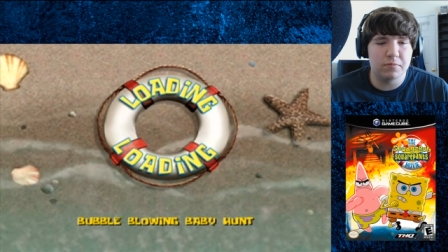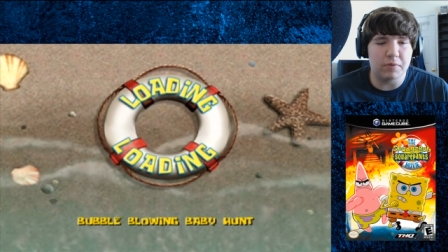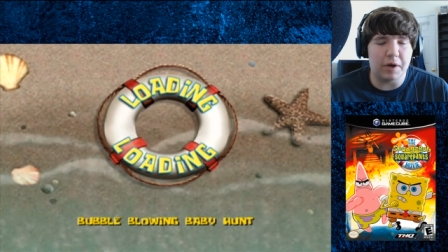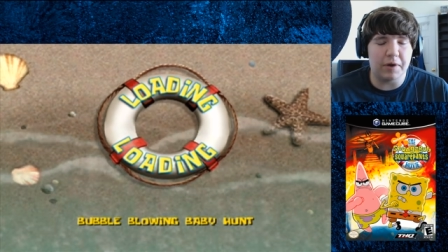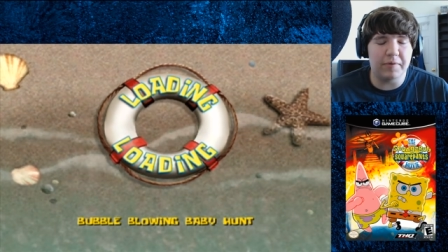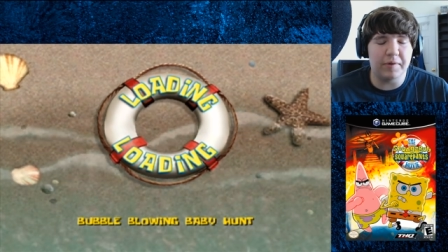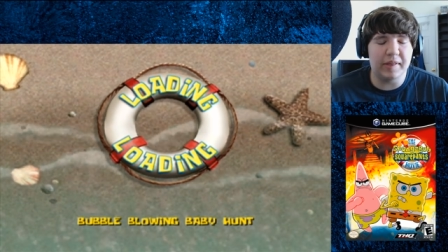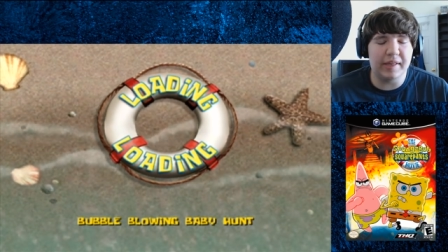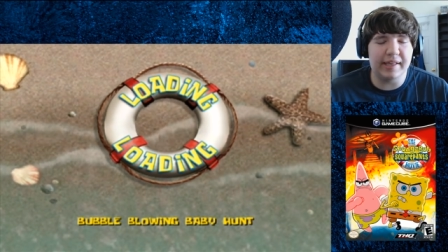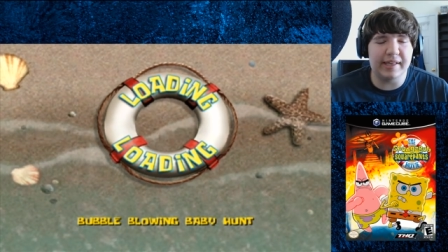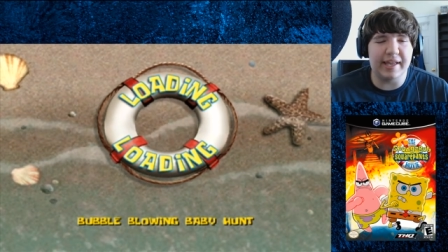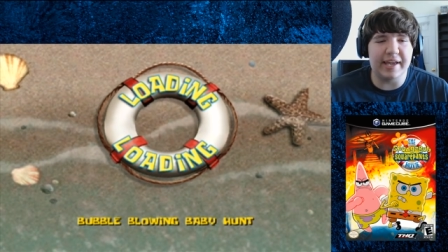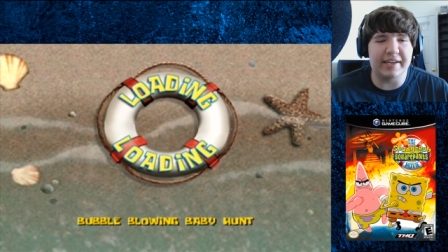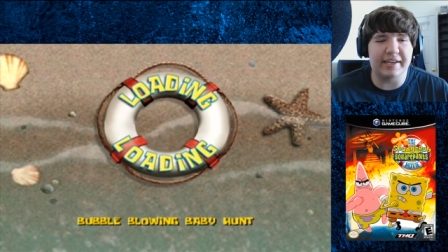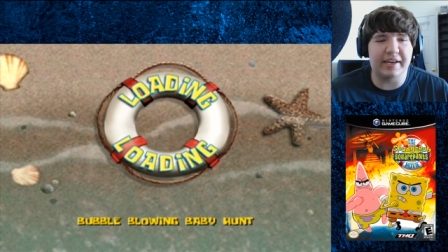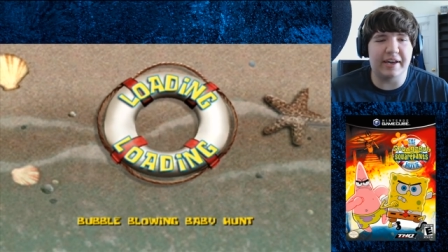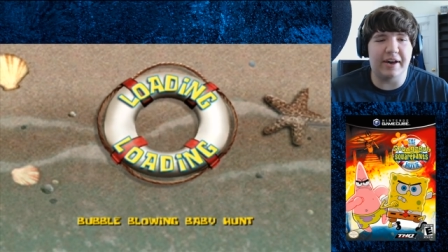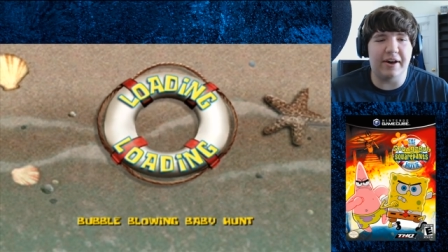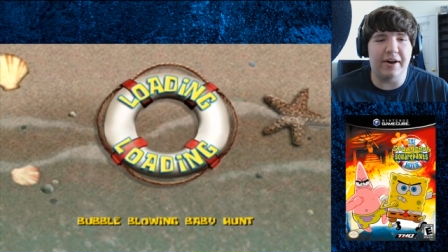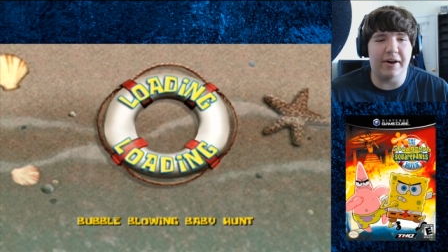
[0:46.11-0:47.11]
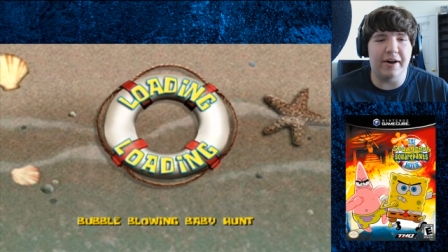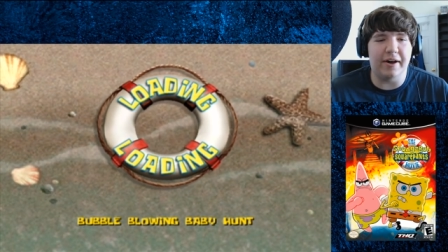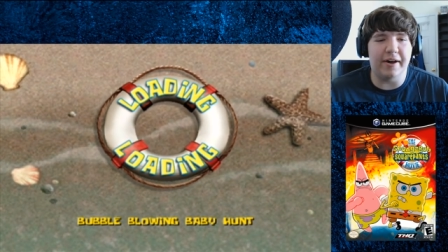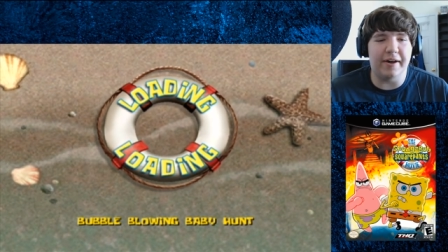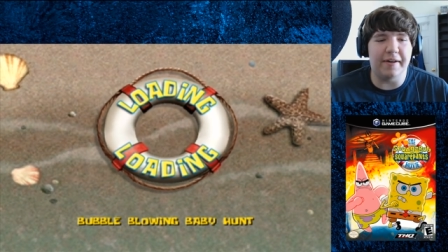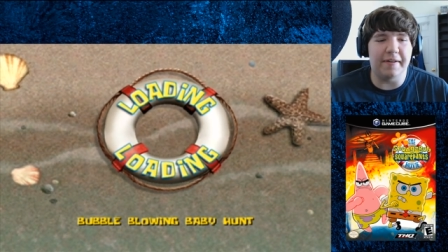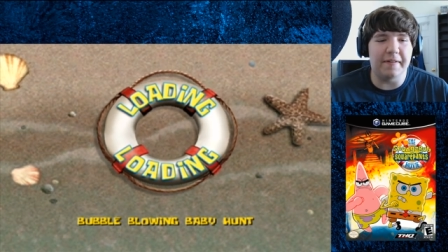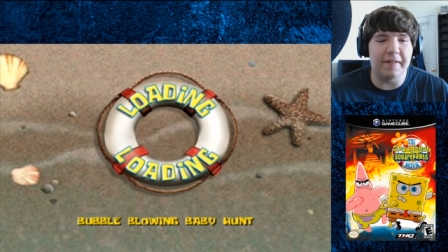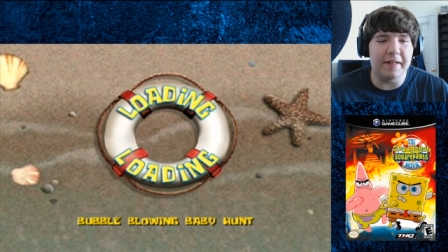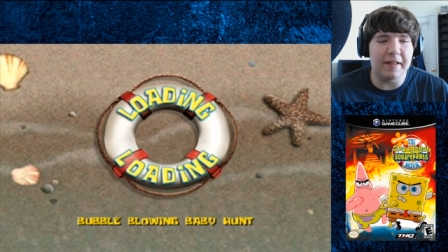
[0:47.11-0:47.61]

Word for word: I really like how... Uh...